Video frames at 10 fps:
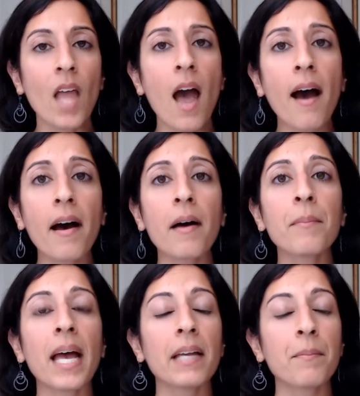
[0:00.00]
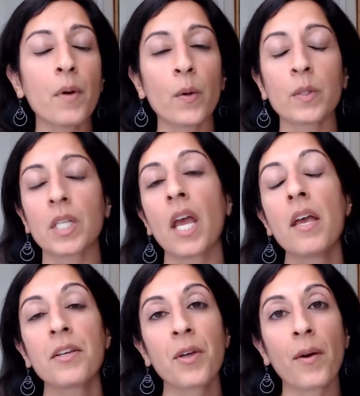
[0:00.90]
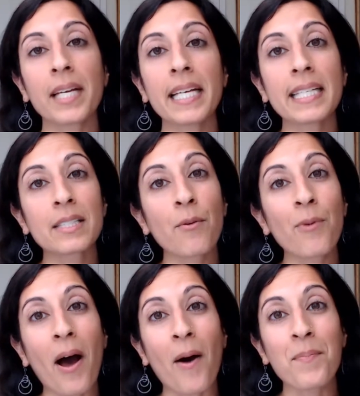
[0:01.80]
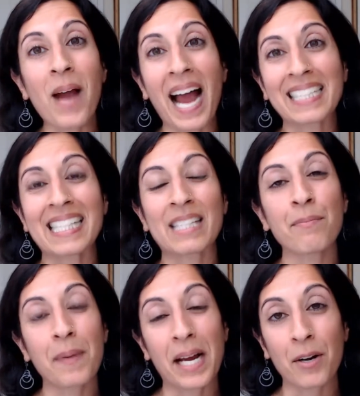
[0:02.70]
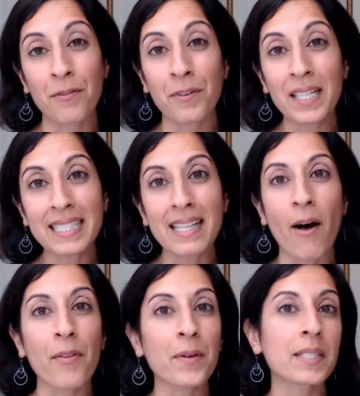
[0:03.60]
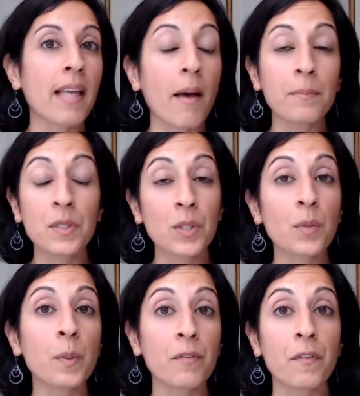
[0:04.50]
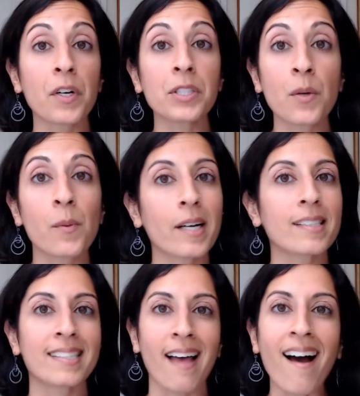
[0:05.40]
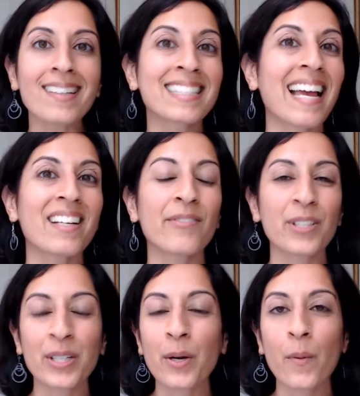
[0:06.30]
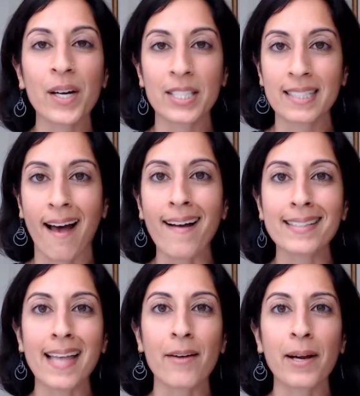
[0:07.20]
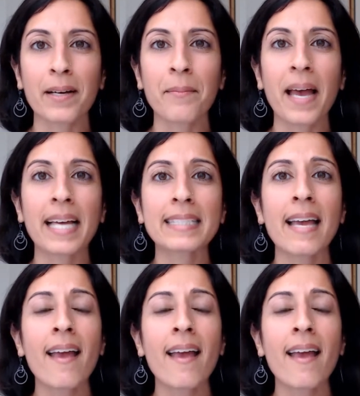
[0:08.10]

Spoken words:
And most yogis will practice barefoot, although some do prefer to wear socks. And if you're going to wear socks, I recommend